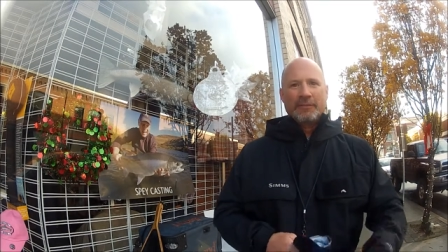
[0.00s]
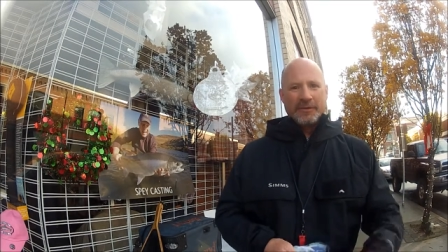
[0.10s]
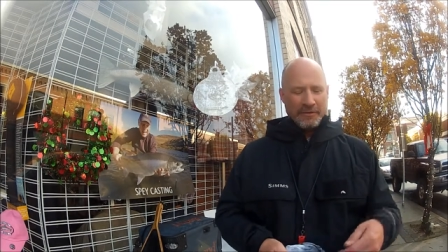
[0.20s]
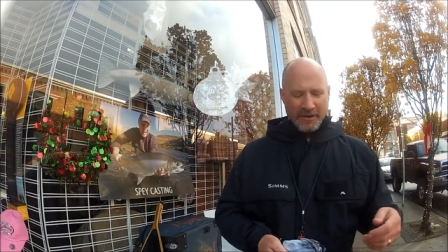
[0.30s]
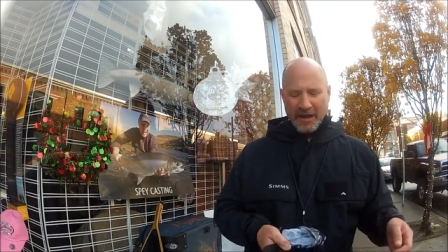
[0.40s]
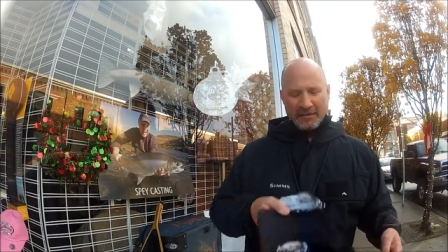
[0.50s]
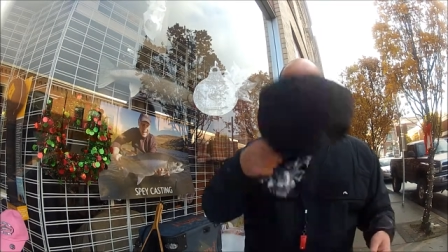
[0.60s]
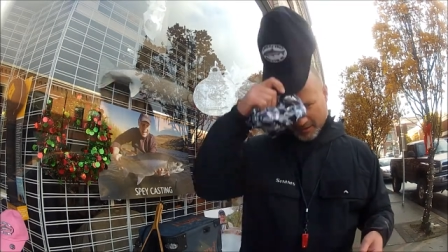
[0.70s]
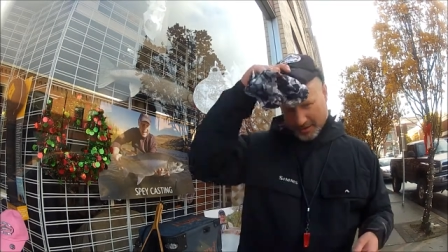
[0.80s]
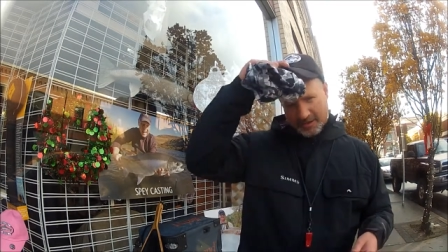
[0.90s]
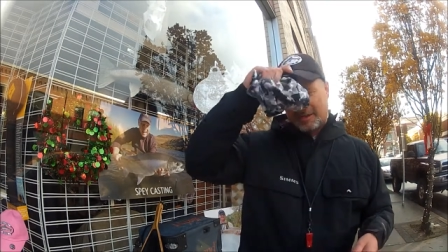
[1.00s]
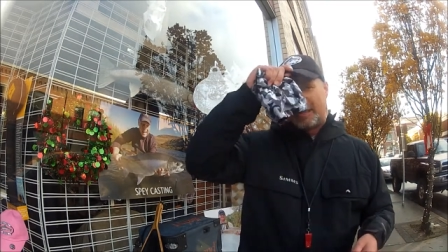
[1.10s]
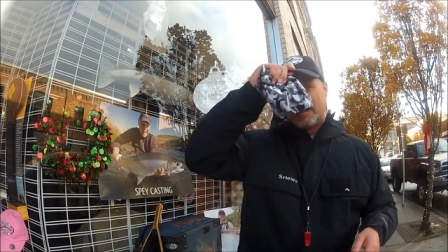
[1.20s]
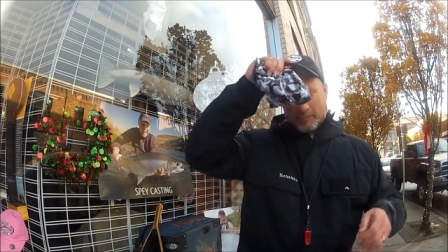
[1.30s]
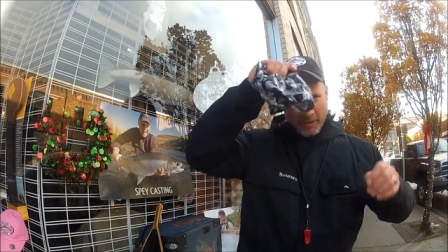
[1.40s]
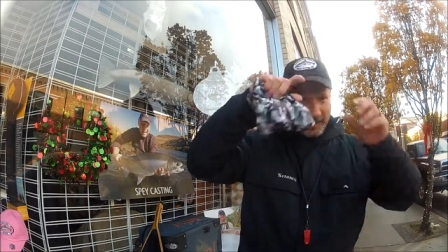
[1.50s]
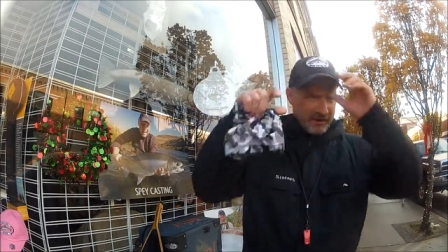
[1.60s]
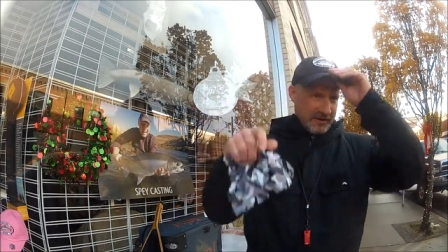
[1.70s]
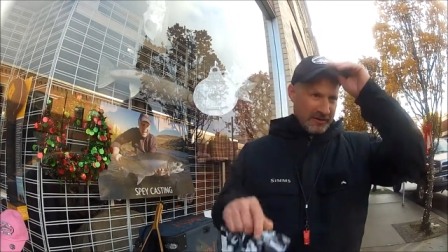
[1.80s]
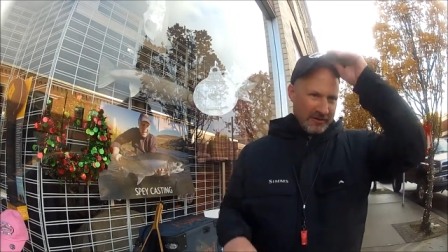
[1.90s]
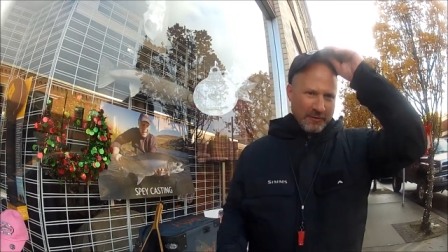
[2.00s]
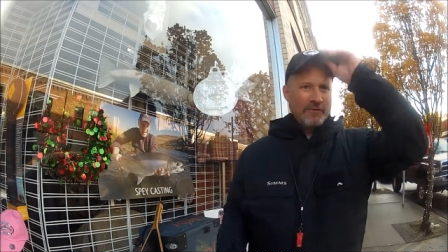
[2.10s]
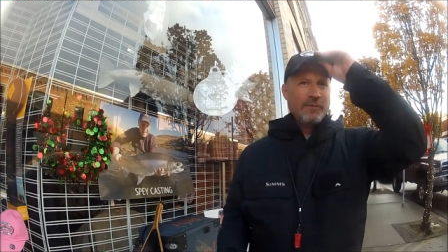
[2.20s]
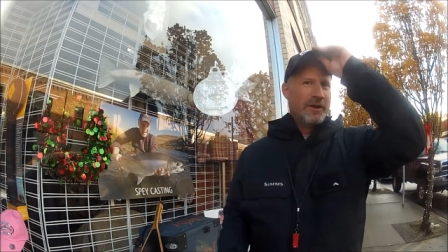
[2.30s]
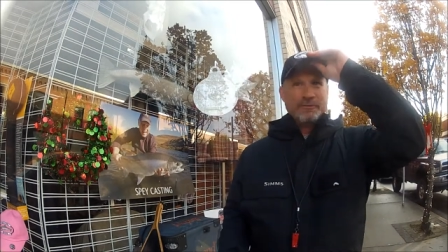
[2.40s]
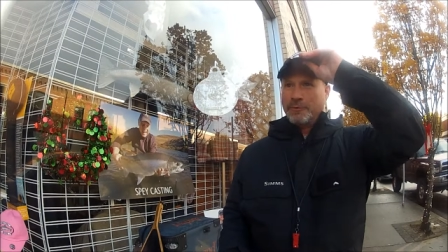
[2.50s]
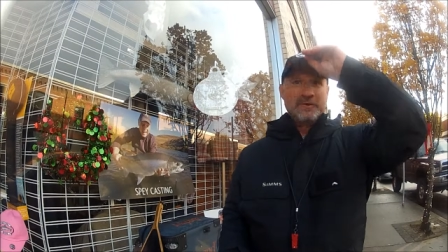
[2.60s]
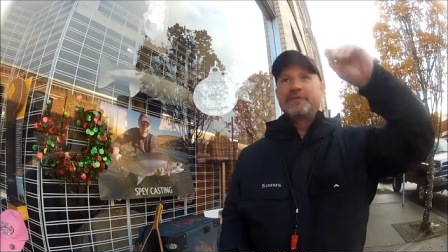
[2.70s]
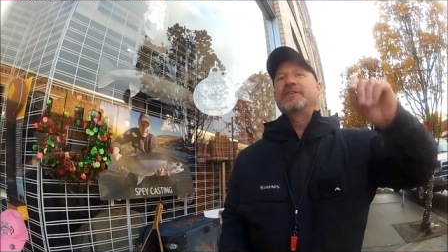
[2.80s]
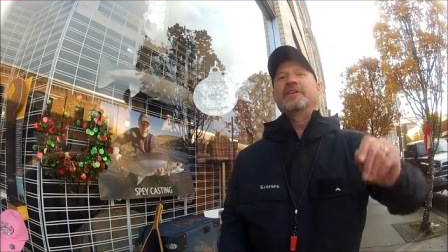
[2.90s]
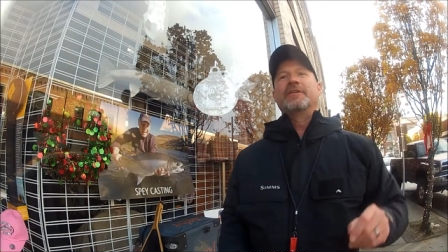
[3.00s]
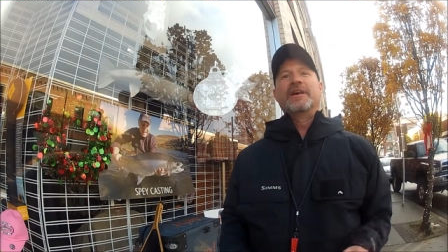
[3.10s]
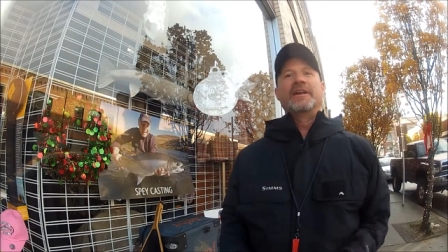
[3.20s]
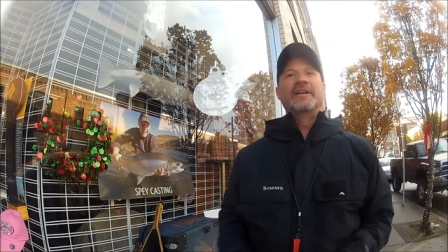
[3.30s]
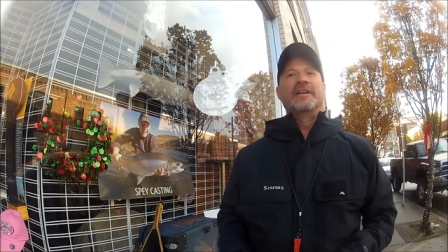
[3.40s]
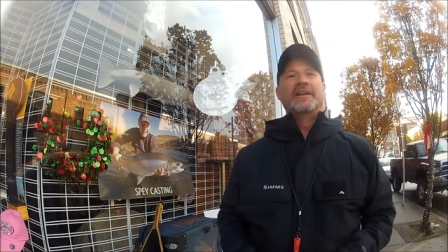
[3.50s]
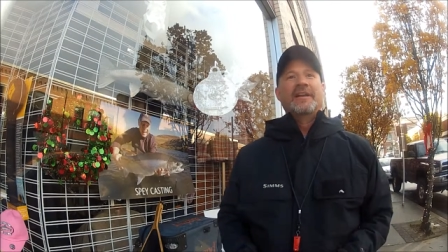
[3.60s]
when you're out getting wet in the Northwest winter steelheading.